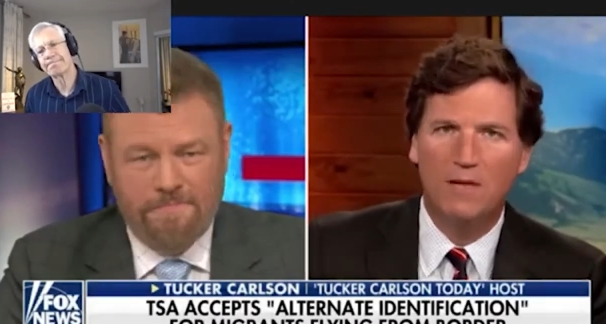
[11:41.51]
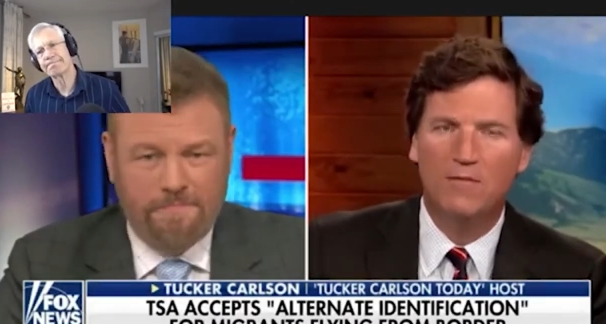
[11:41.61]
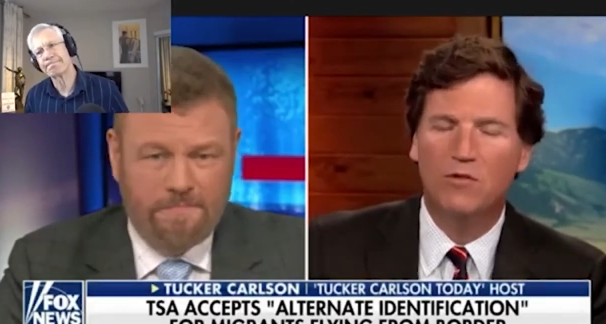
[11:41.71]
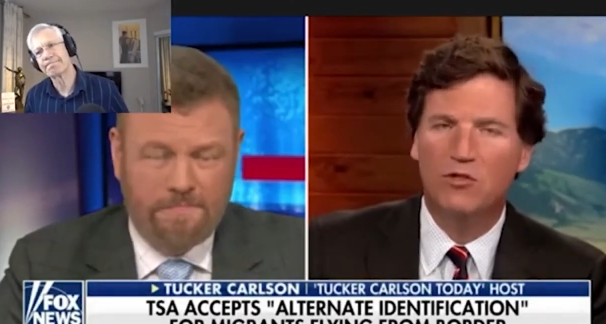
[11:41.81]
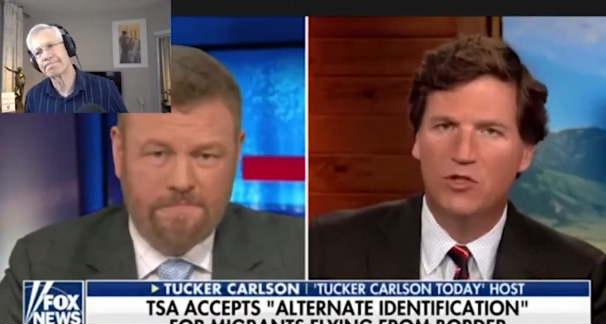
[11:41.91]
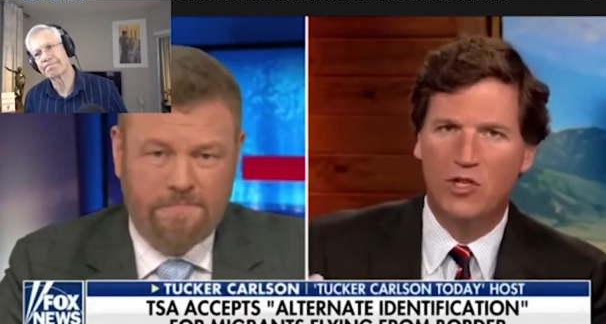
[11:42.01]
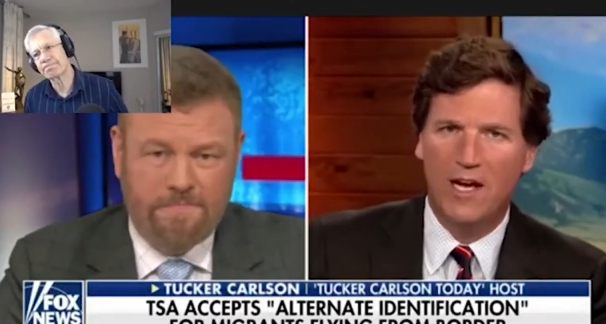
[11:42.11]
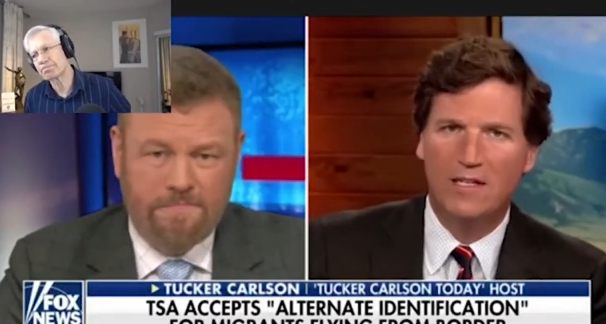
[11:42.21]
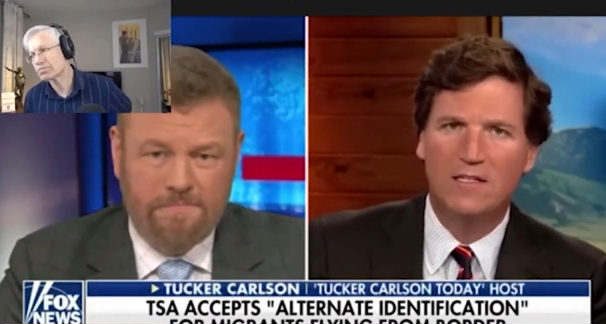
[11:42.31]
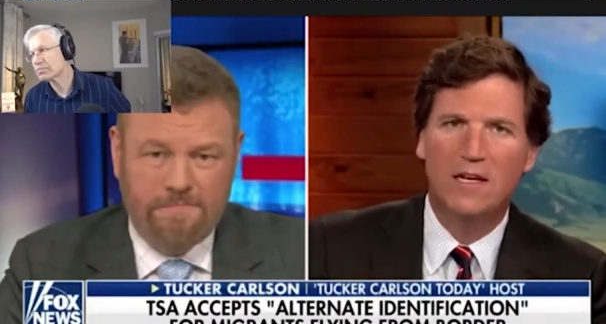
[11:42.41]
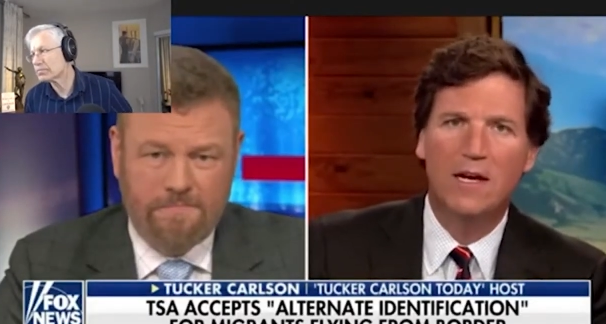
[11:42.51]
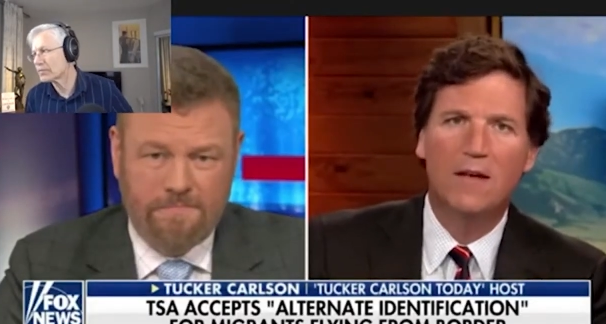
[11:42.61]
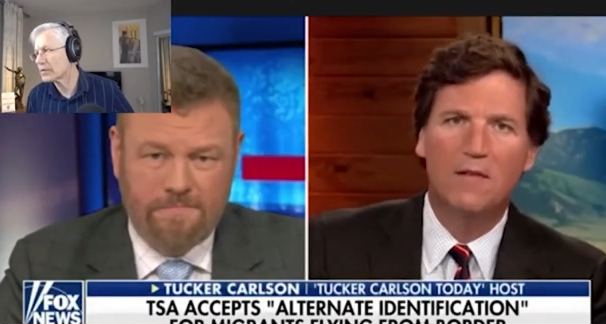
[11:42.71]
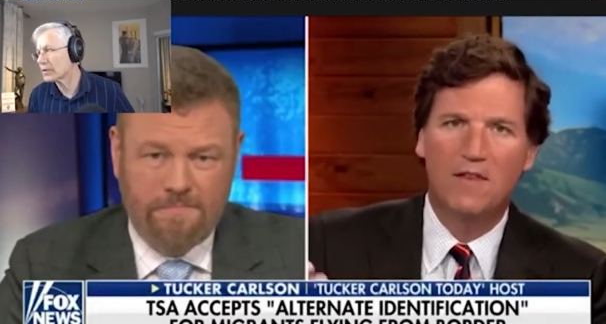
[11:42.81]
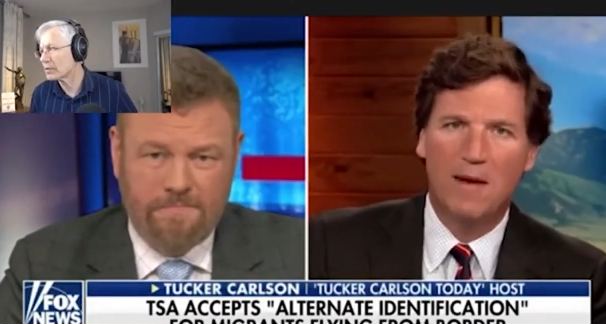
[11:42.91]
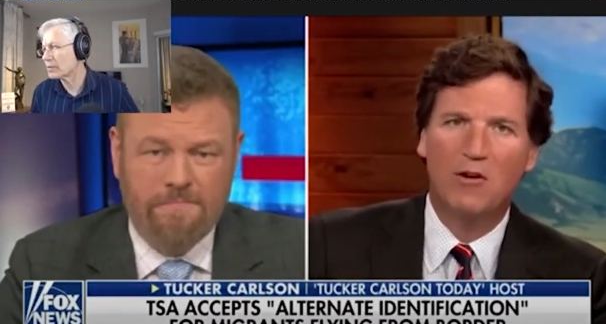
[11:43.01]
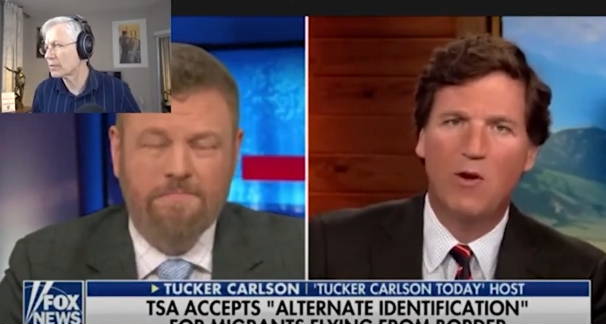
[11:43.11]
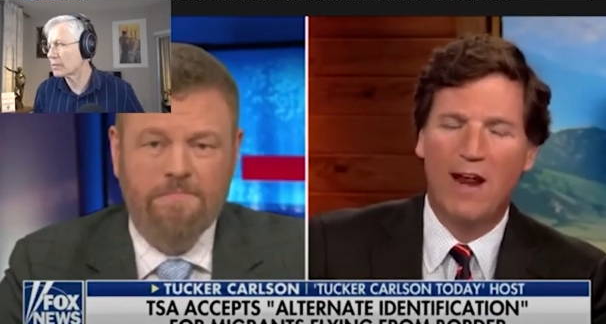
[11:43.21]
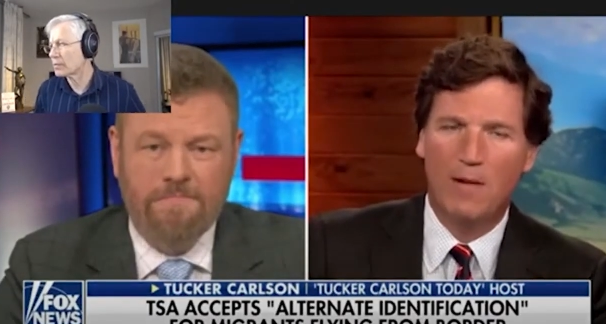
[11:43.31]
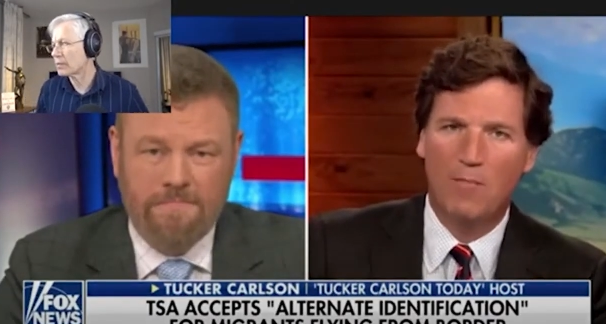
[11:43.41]
Speaker 1: if you suggest that the
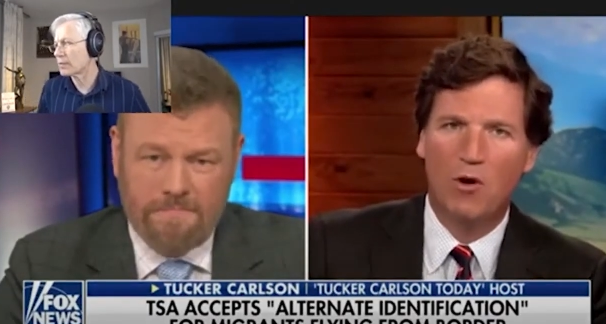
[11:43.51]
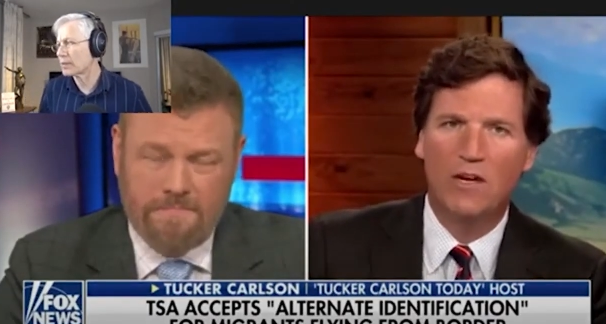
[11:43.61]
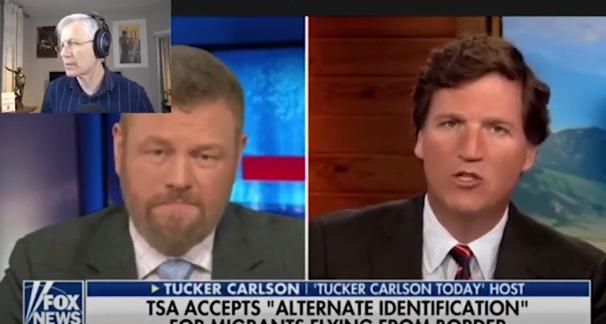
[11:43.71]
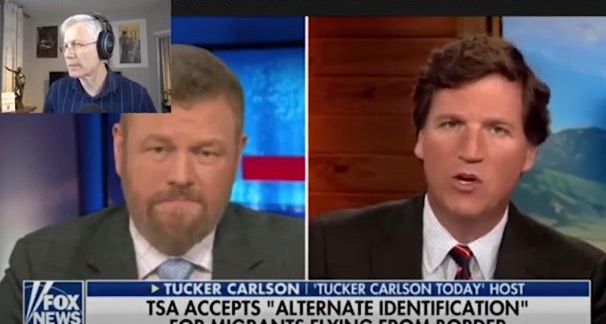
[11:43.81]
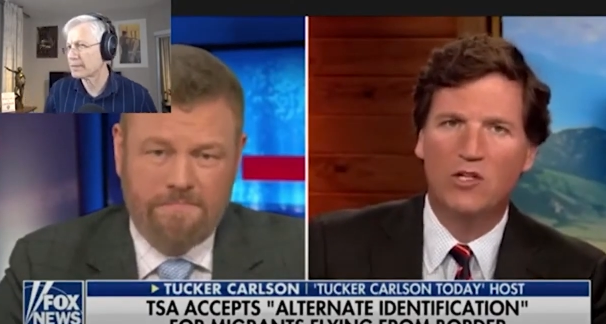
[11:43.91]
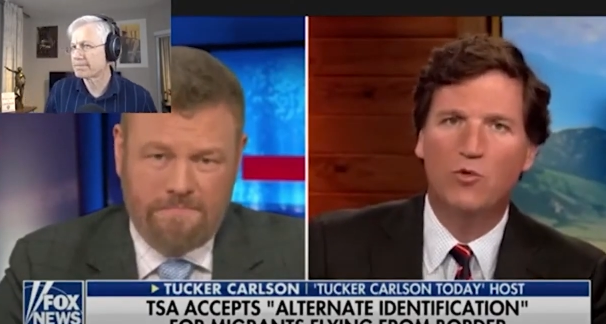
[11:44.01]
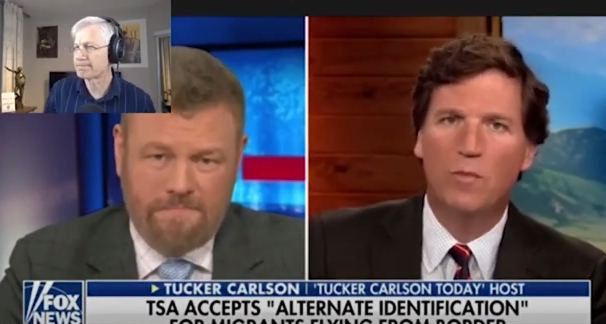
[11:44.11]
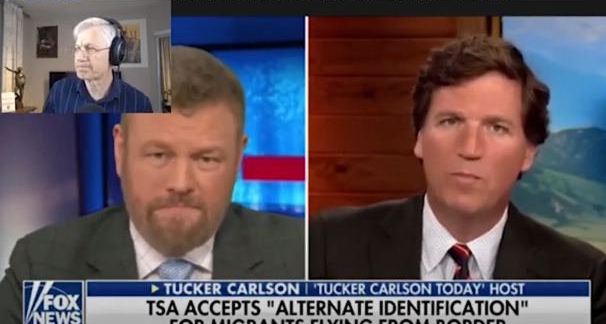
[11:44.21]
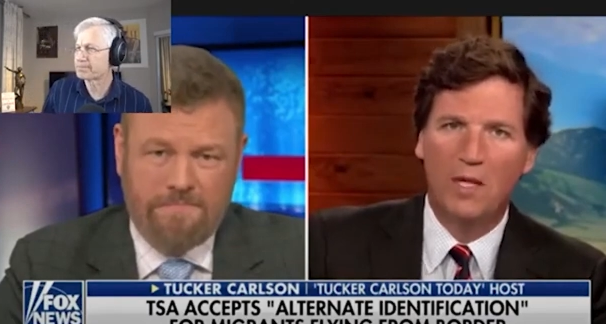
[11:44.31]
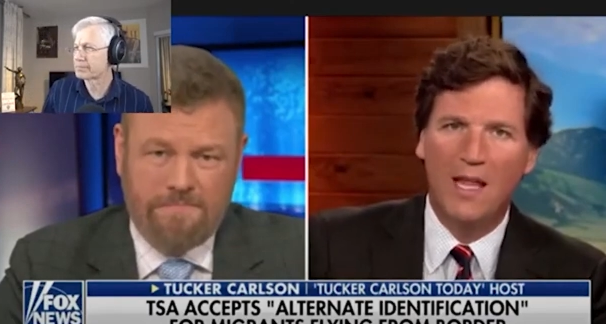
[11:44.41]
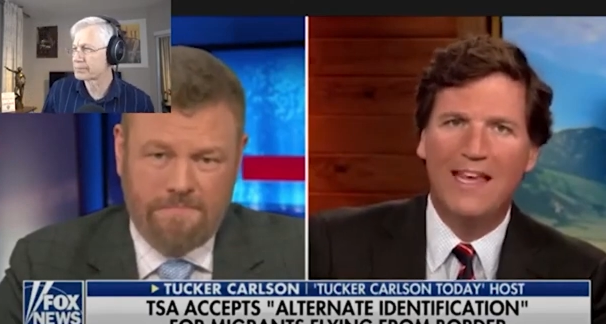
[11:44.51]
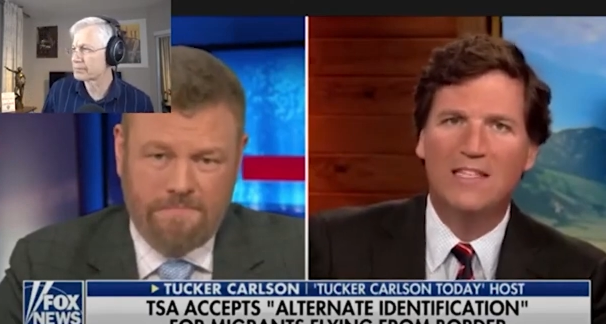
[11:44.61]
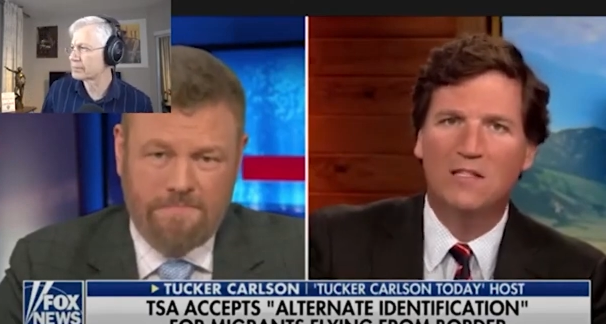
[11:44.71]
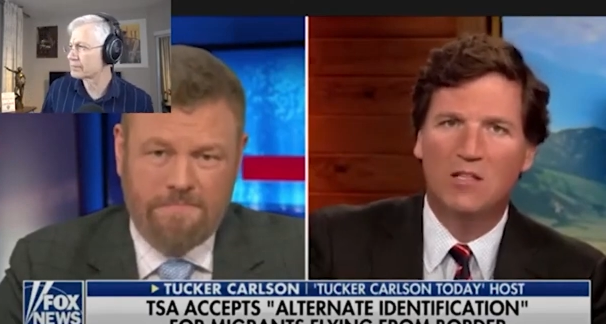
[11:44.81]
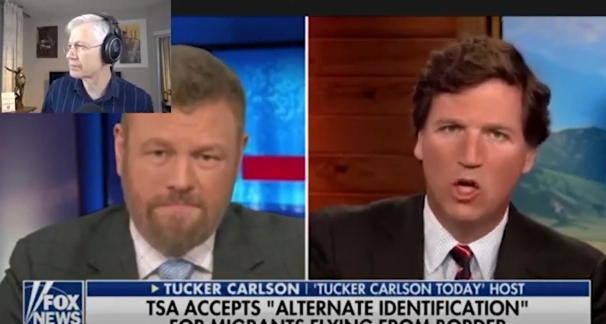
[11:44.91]
Democratic Party is trying to replace the